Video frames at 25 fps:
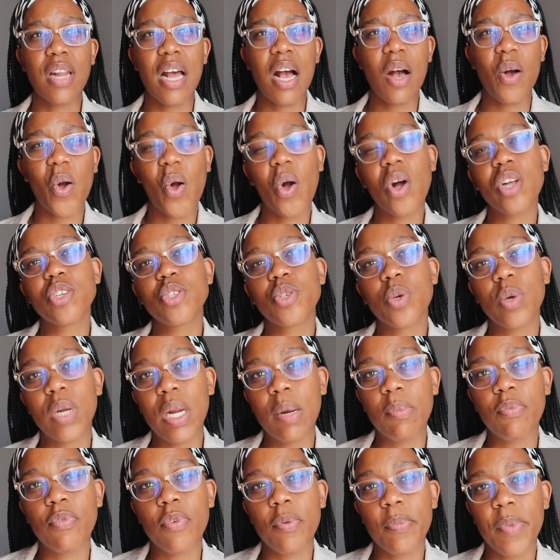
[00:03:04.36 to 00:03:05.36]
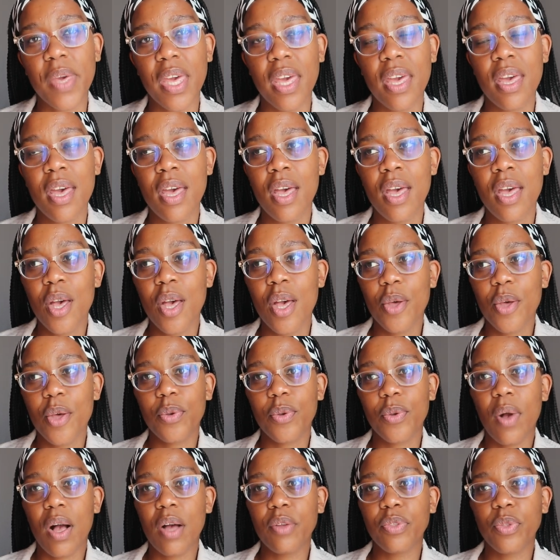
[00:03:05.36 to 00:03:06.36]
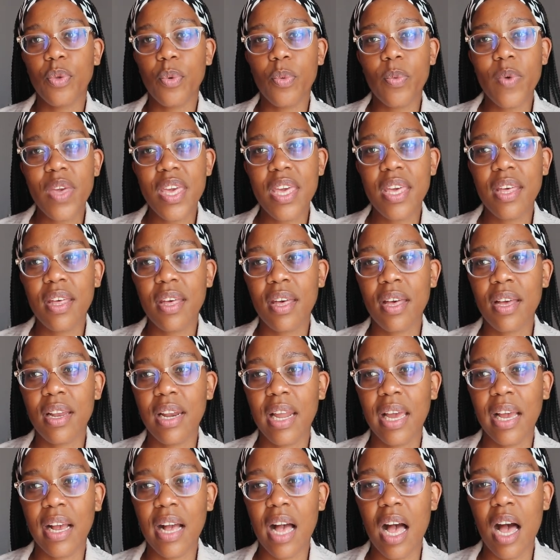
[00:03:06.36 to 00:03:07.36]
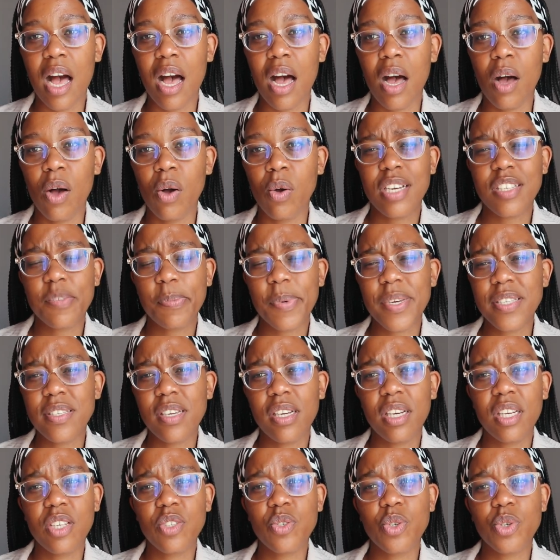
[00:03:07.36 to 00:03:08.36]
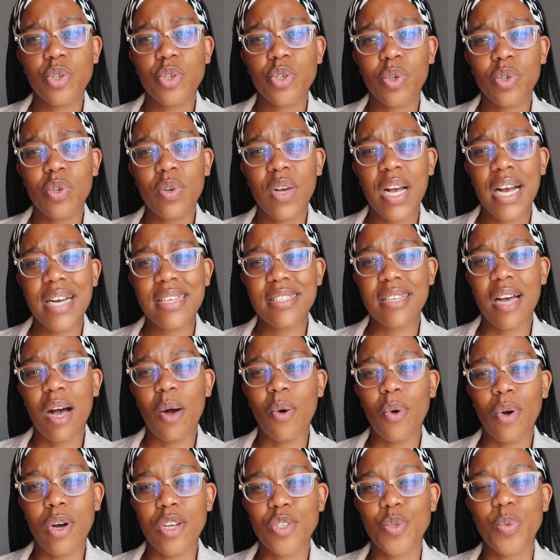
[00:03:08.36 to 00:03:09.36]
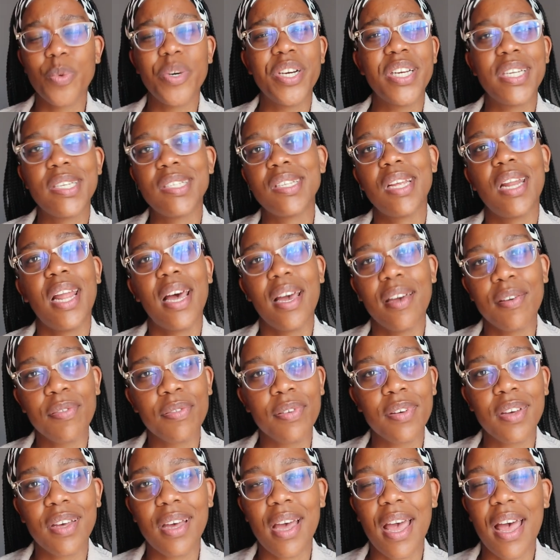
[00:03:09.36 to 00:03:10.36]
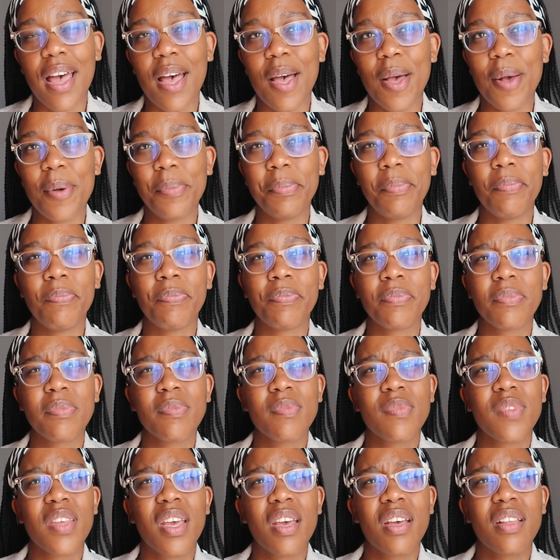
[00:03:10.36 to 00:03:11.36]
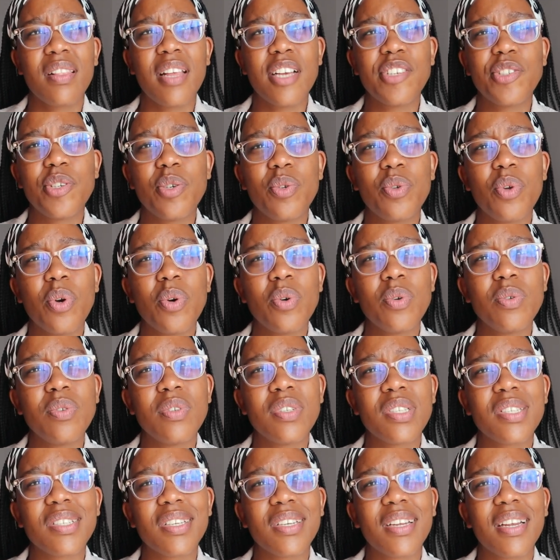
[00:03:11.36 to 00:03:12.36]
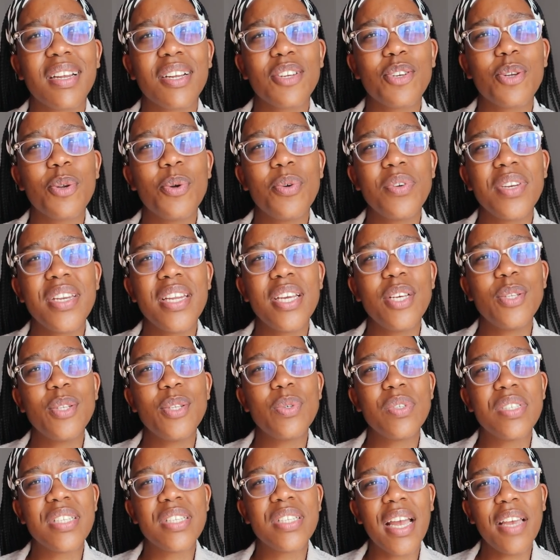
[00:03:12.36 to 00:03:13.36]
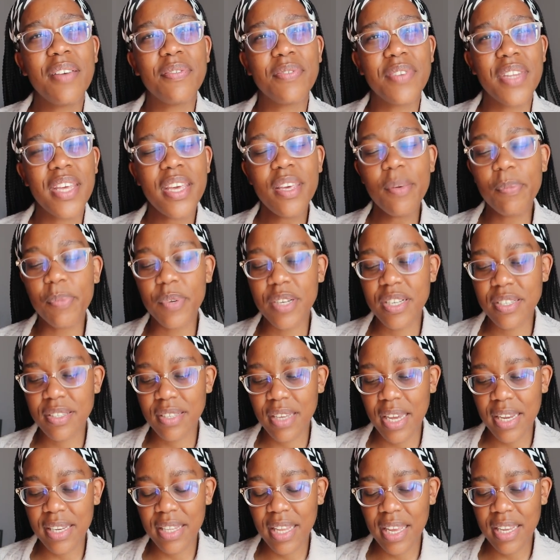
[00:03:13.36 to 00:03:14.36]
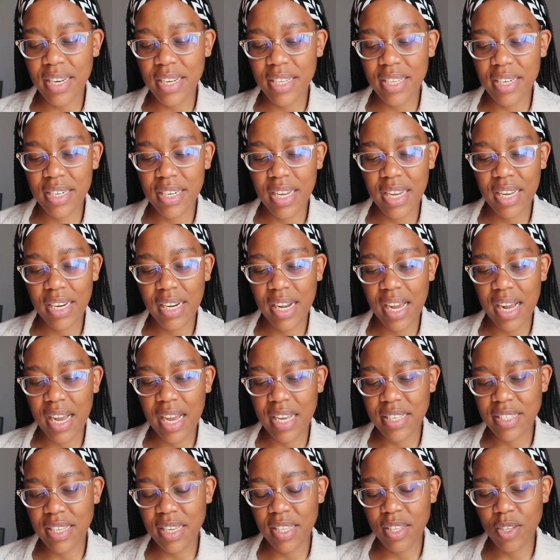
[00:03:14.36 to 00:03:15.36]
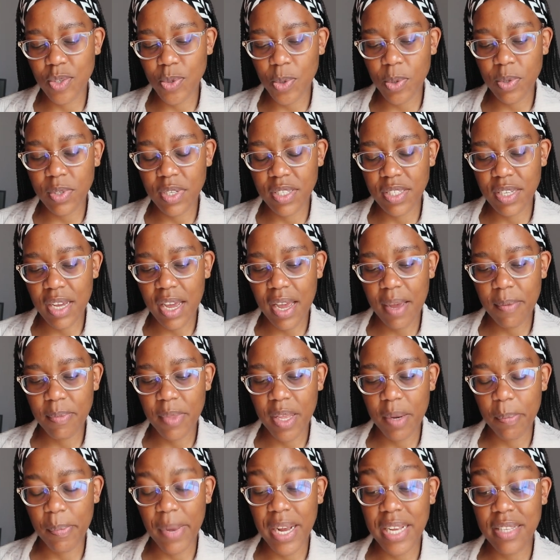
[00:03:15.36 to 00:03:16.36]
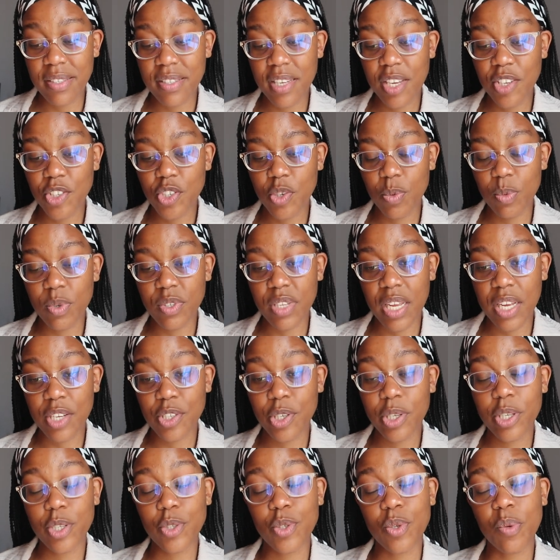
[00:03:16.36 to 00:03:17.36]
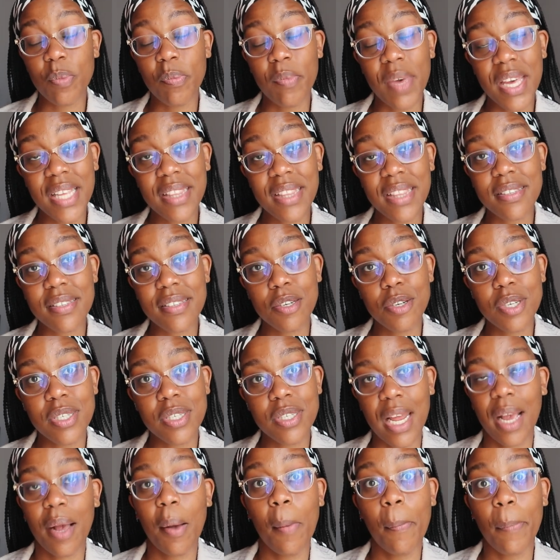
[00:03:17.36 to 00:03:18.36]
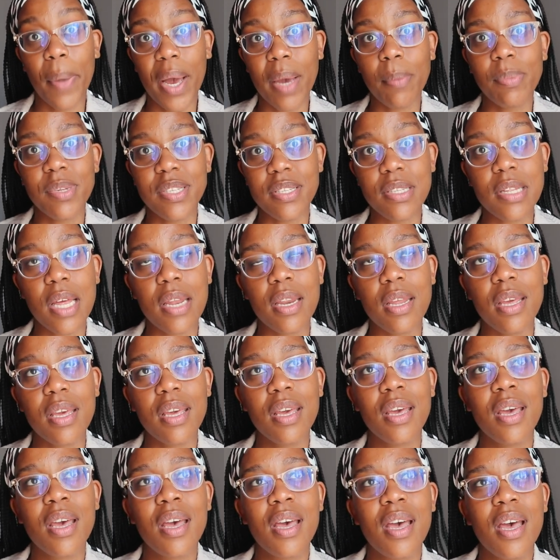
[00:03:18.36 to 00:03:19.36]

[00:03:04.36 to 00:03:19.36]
how God showed up for me throughout the week. Like, how it's basically to show you guys how God's word is alive, that you don't need to dive deep, because at the end of the day, like I say this all the time, that my intention was actually to make the series like a Bible study.